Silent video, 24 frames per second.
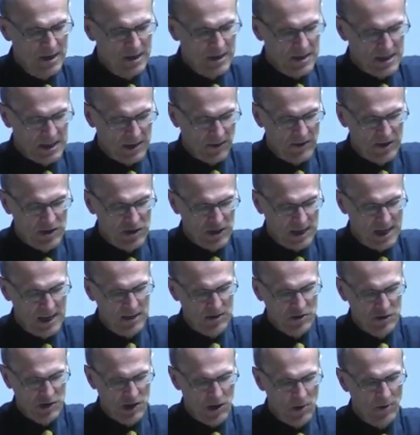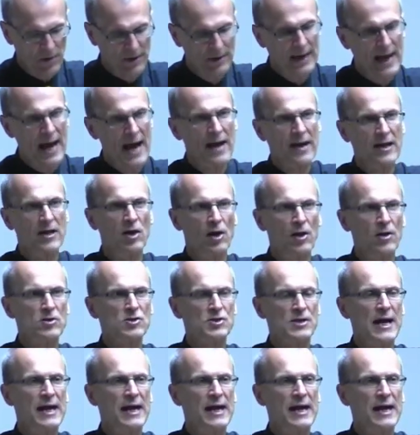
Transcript: till the sun's going down, it looks